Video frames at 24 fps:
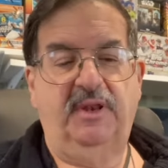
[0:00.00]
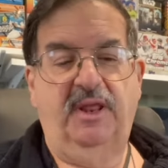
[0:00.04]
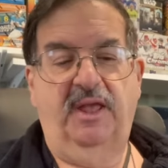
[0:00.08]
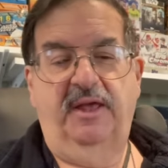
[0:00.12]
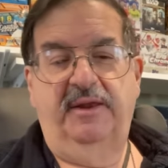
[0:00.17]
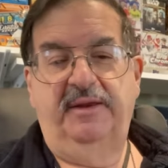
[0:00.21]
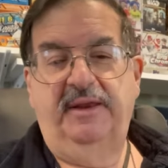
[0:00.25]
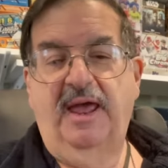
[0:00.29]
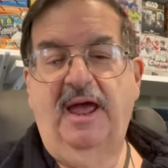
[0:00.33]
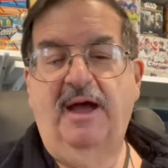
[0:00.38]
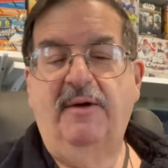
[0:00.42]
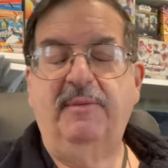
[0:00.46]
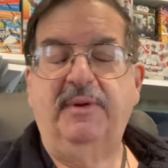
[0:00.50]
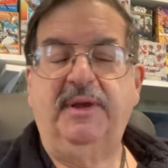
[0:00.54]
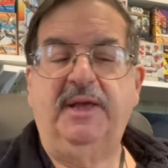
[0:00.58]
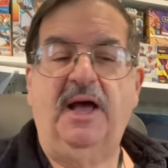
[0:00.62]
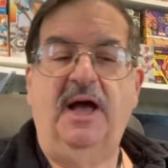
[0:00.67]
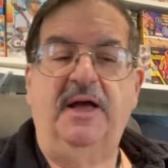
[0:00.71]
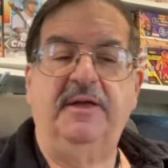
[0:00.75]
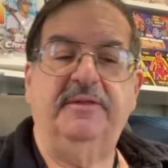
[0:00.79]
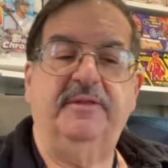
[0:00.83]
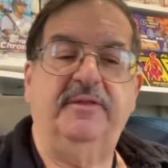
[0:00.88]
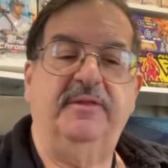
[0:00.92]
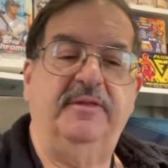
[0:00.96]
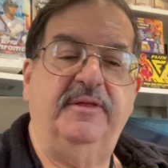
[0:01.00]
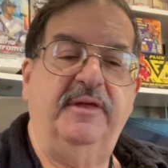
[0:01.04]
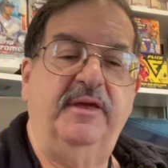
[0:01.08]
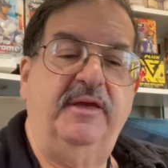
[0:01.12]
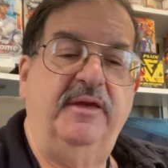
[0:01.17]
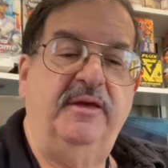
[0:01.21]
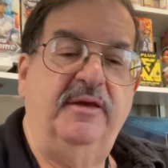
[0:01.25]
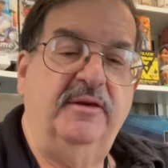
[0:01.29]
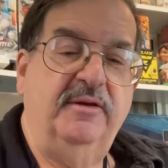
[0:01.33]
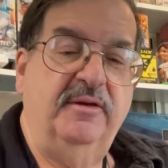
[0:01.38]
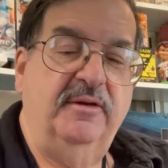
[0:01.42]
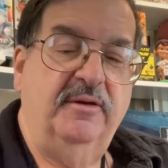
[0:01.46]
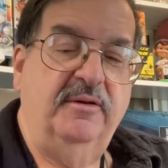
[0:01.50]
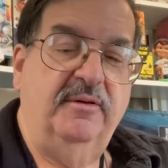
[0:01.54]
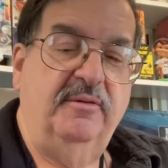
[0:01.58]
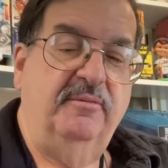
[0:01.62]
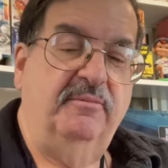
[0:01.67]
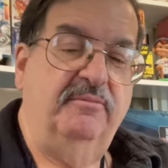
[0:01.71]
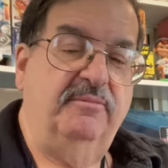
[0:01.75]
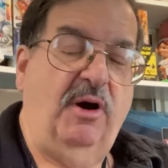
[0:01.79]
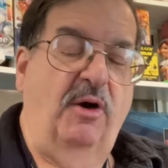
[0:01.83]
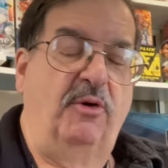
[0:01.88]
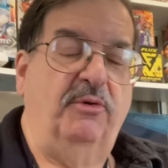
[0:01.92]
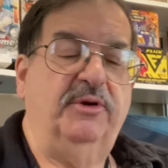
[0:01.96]
And now we got the
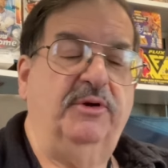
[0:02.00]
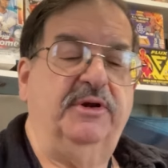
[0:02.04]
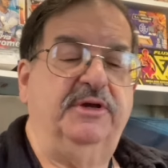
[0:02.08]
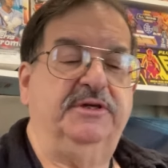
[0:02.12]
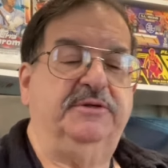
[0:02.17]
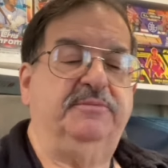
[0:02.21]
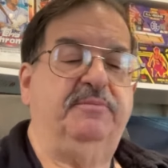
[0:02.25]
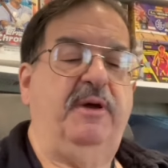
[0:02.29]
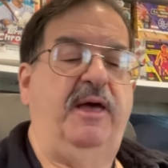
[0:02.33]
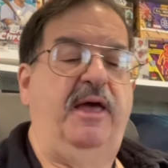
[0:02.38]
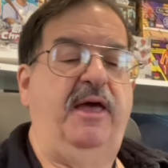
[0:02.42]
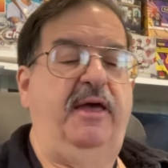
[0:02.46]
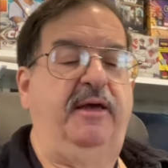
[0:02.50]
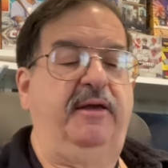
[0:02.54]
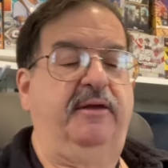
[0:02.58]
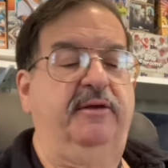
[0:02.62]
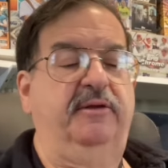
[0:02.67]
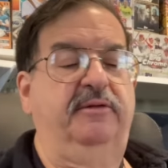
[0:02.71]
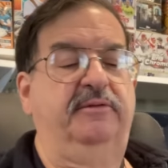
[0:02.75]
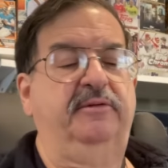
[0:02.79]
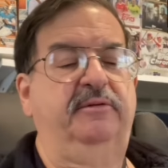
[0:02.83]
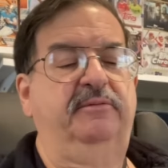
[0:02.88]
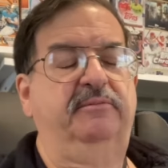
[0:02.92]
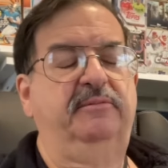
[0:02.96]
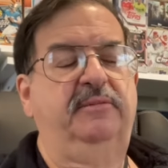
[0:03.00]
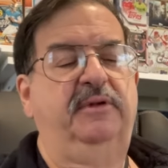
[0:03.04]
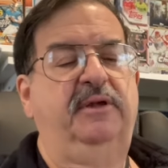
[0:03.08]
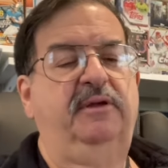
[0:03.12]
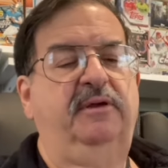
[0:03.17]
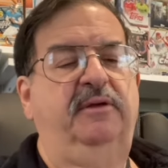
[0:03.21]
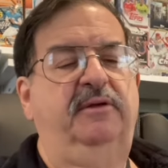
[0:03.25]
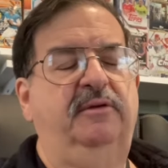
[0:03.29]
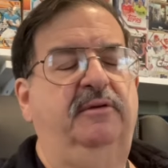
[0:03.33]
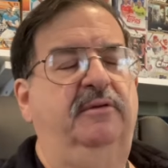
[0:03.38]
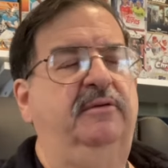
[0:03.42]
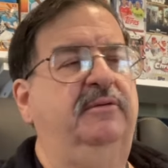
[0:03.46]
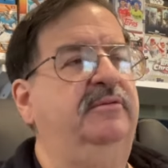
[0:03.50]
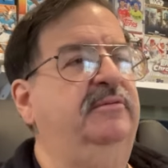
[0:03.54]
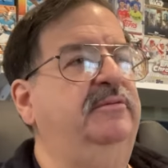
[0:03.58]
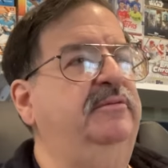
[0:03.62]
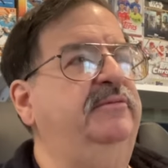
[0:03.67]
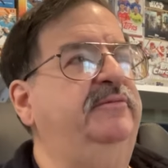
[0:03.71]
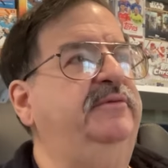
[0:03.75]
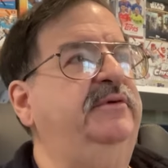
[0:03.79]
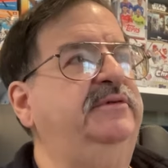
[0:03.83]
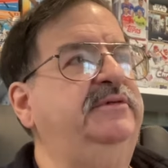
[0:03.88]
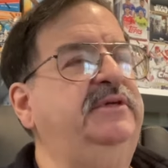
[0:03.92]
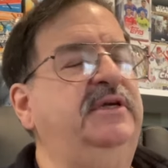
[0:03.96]
bonus pack.
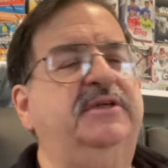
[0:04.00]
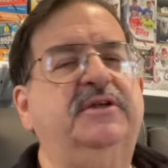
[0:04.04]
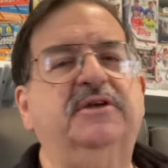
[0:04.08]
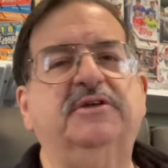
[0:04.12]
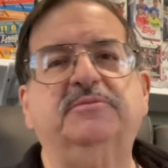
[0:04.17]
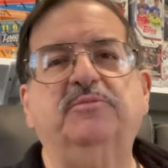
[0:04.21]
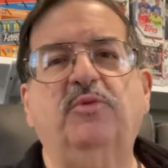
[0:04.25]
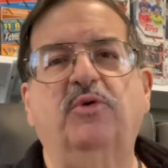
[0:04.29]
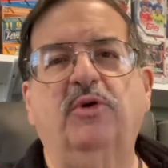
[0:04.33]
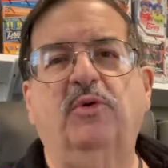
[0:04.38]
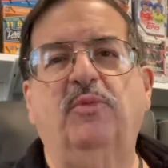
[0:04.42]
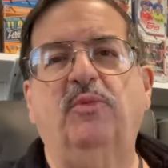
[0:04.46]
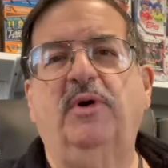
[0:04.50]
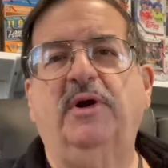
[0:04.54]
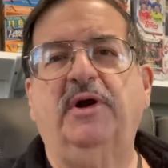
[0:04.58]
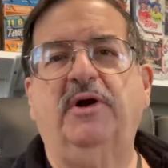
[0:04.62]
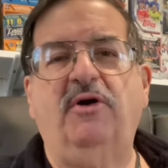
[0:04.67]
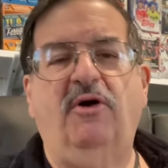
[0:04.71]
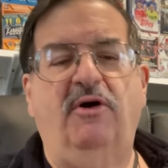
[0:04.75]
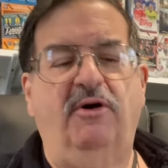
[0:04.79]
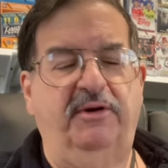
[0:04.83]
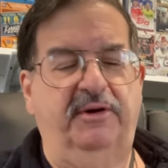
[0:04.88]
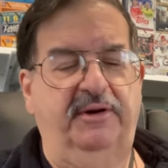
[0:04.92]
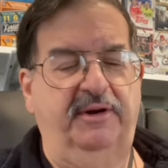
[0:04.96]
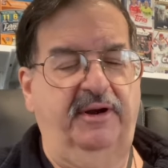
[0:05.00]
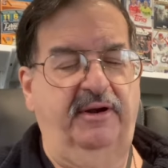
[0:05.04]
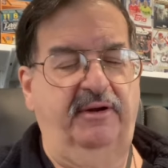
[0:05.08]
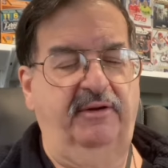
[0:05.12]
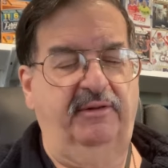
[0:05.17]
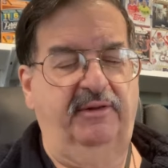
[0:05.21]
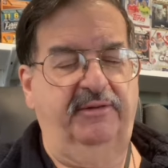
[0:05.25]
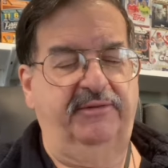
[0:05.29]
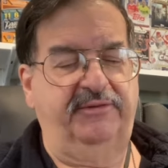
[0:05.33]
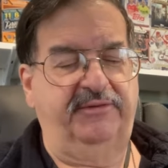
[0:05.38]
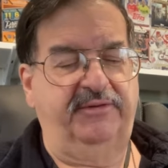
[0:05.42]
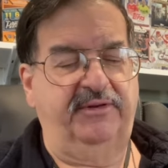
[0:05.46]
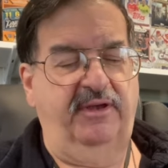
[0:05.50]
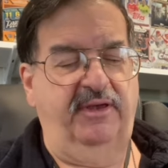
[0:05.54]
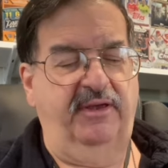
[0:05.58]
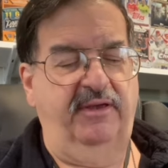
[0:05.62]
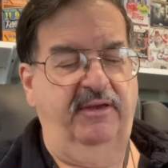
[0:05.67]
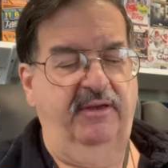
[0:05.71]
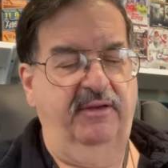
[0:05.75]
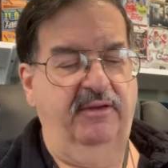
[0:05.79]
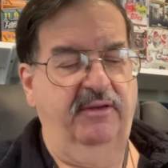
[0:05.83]
Look, like there's more than one card in there. Let's see.